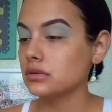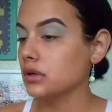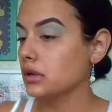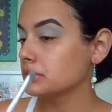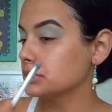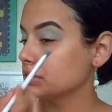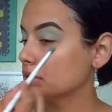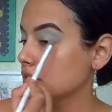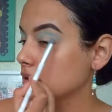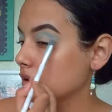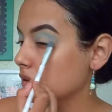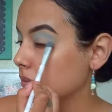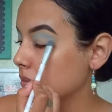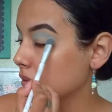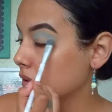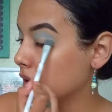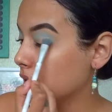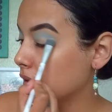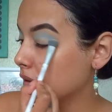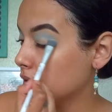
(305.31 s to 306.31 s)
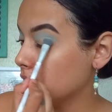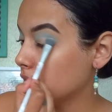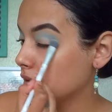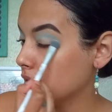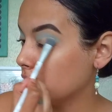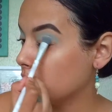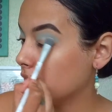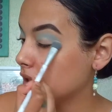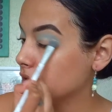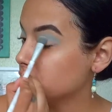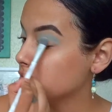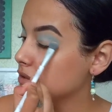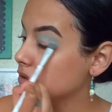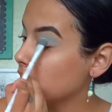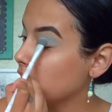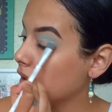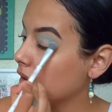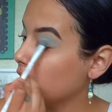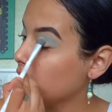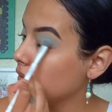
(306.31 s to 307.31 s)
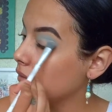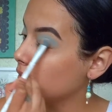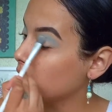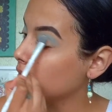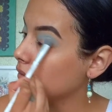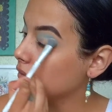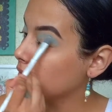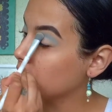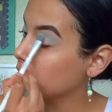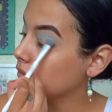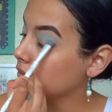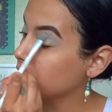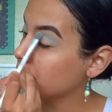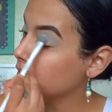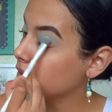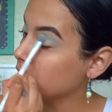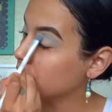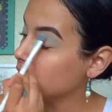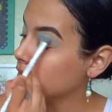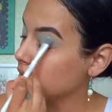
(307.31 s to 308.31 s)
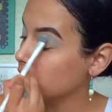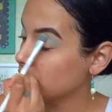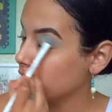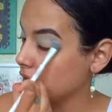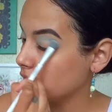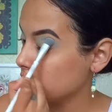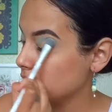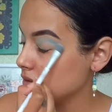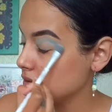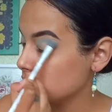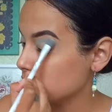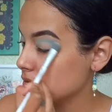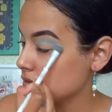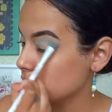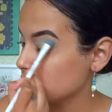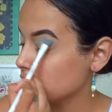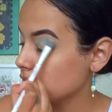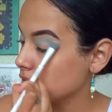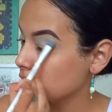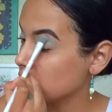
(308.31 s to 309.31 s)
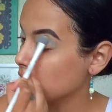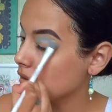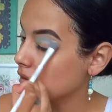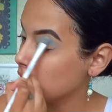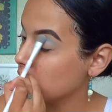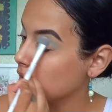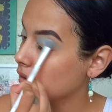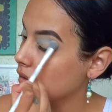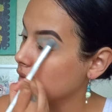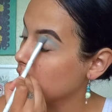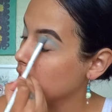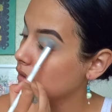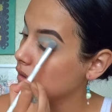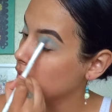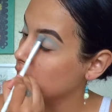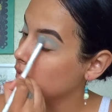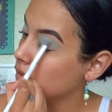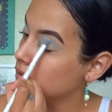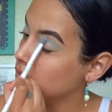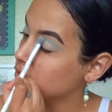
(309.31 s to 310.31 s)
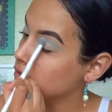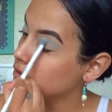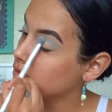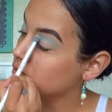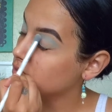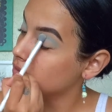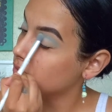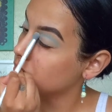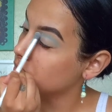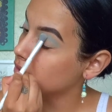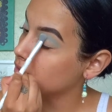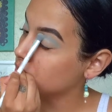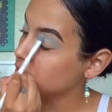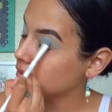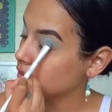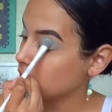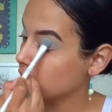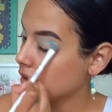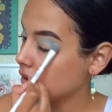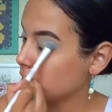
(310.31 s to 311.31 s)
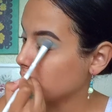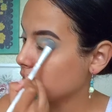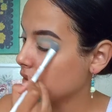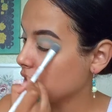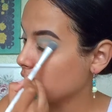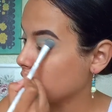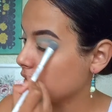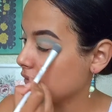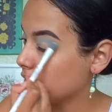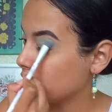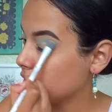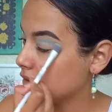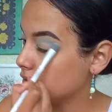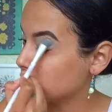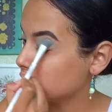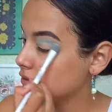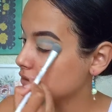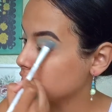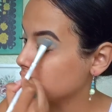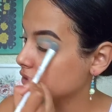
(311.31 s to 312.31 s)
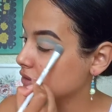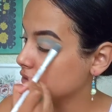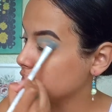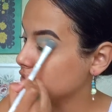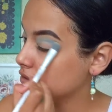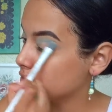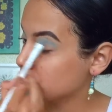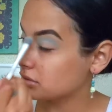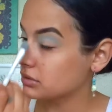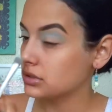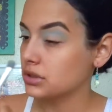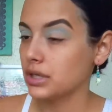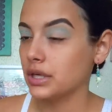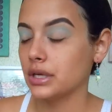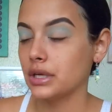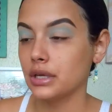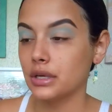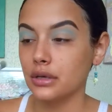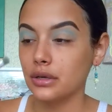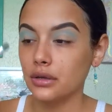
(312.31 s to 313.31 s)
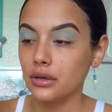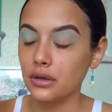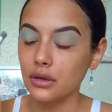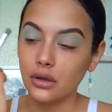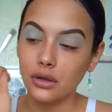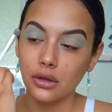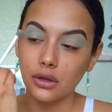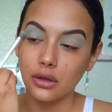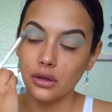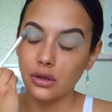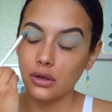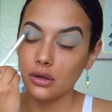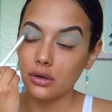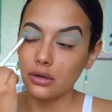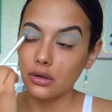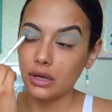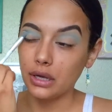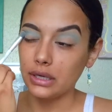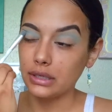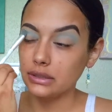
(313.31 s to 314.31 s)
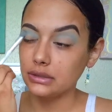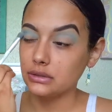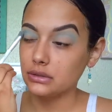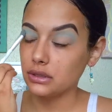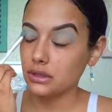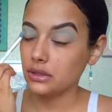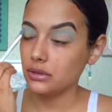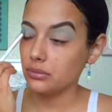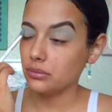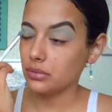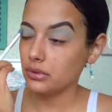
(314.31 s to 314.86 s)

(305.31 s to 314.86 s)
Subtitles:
so I'm just gonna blend the edges out really fast, just to make sure that we have this transition shade nice and